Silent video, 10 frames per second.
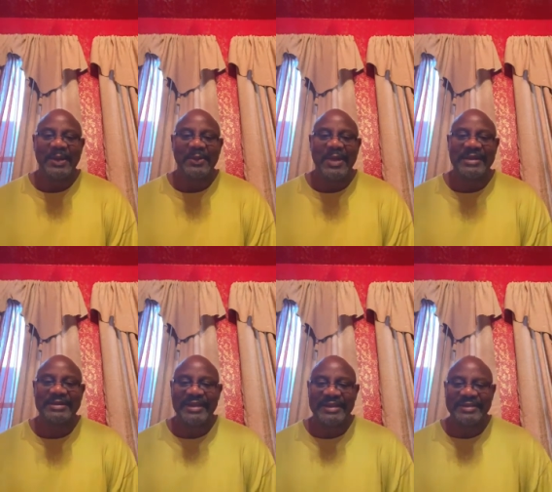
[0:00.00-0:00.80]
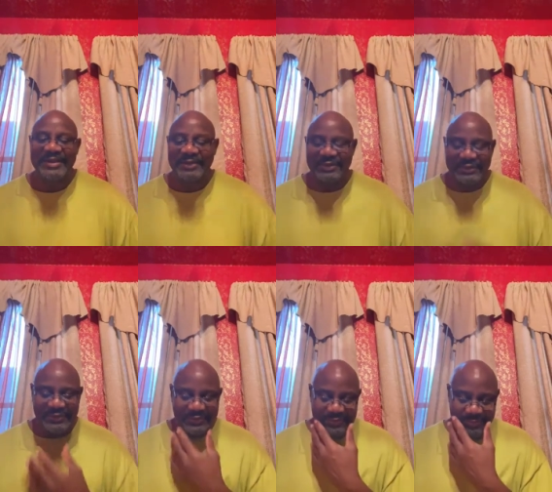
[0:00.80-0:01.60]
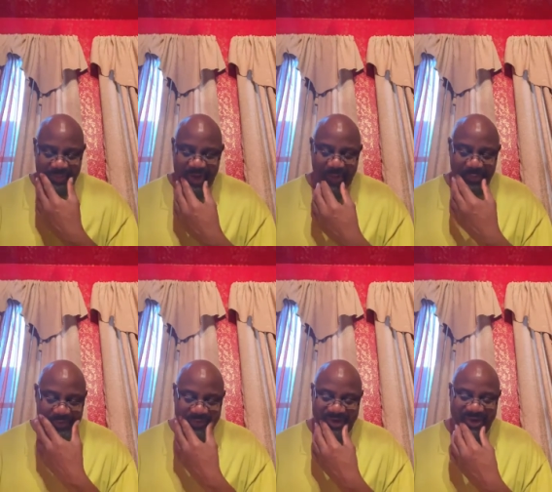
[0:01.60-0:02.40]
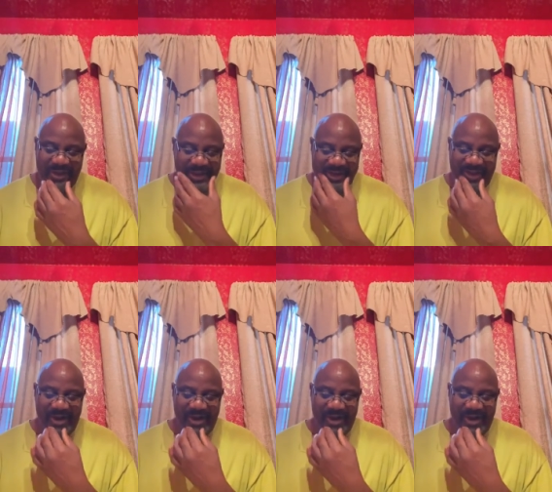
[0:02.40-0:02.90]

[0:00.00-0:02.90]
a waiting, going through the Bible reading.